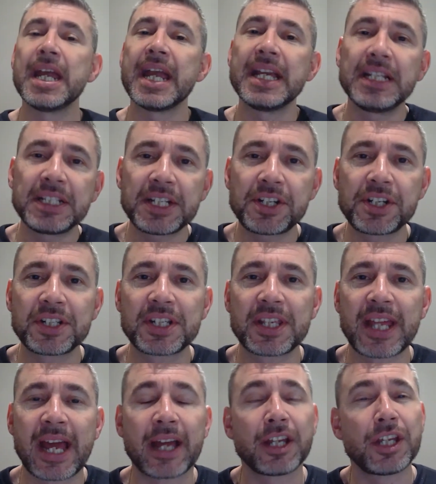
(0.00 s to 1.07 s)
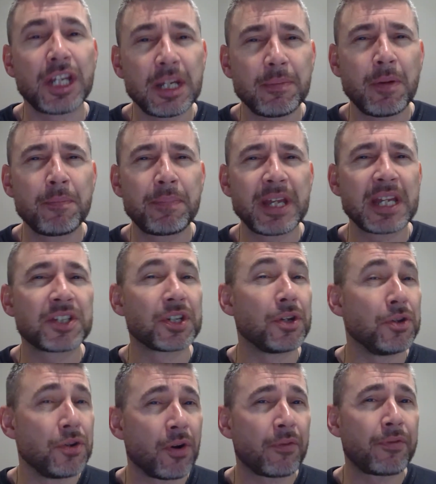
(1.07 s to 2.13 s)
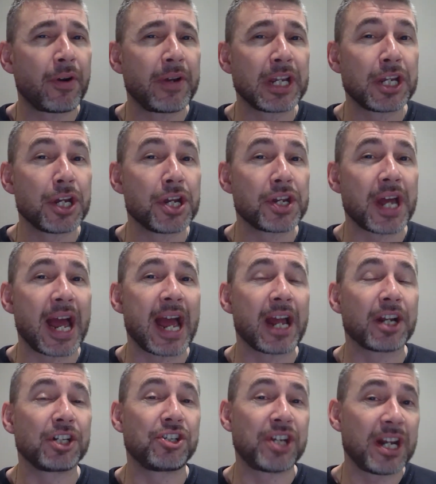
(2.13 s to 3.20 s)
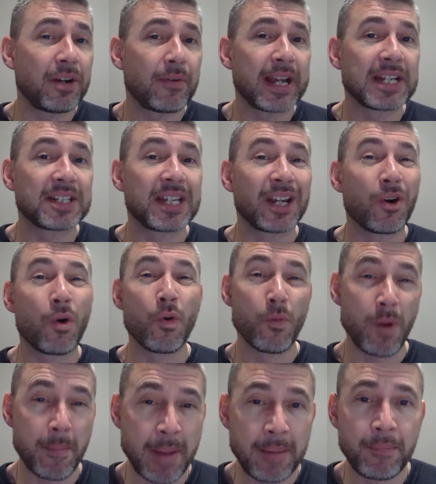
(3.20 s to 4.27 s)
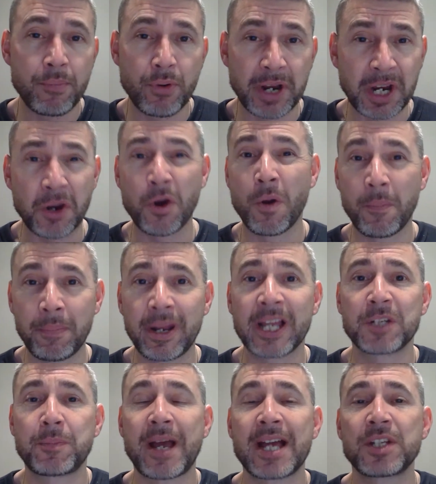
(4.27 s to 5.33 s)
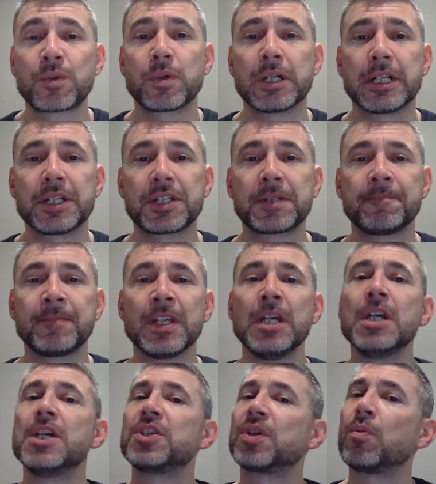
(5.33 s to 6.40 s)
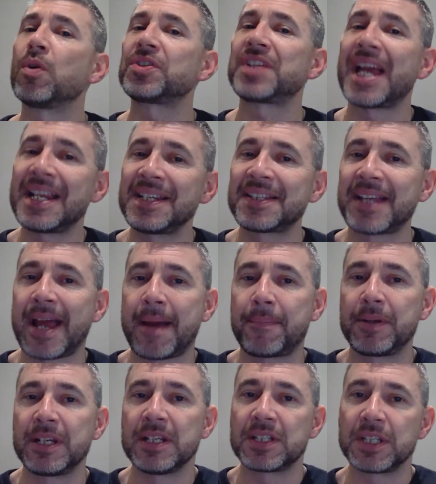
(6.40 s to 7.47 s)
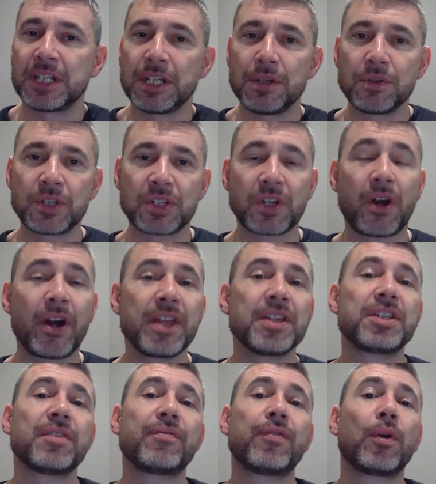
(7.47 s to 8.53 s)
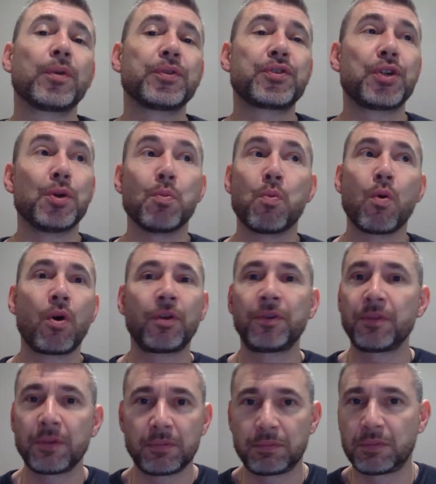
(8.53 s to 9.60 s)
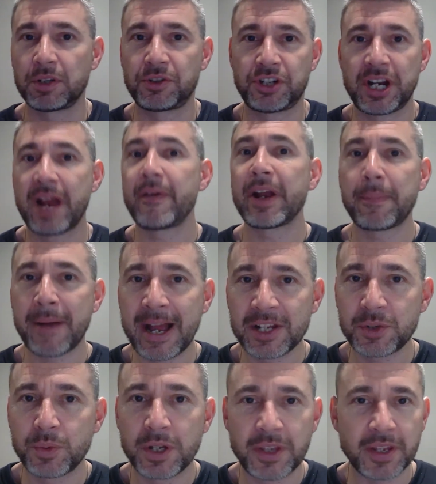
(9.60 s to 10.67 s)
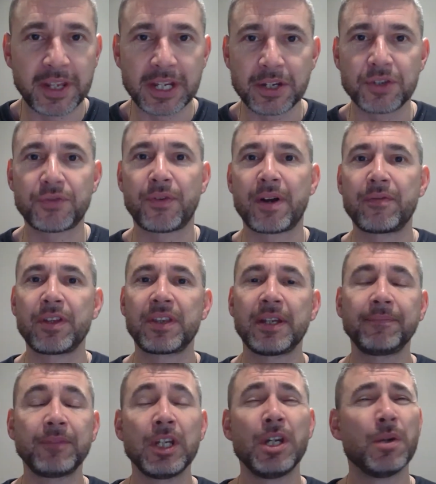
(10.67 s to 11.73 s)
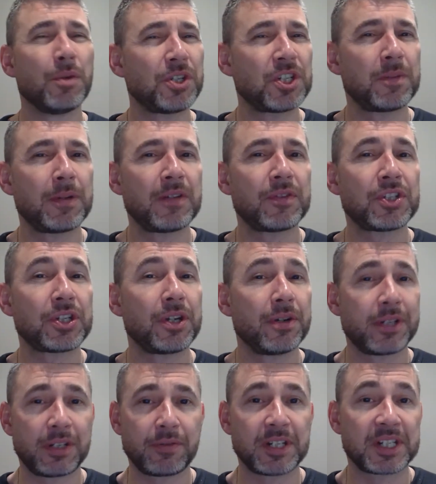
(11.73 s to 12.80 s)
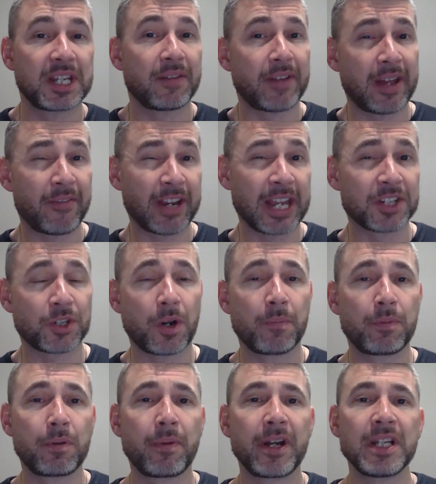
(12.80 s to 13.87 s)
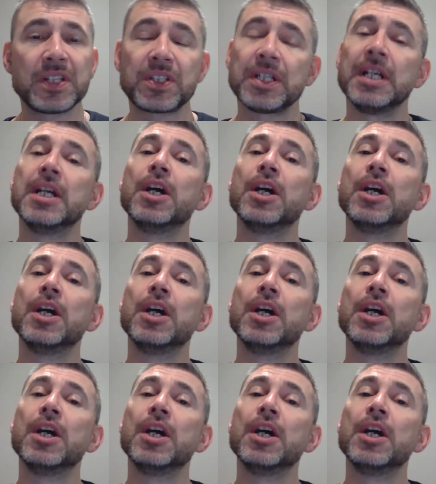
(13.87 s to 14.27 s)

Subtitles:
In addition to that, human beings are not very good at generating or remembering complex passwords. So what tends to happen is that users either default to one generic password that they use for everything, which is a bit of a security risk if it ever gets compromised,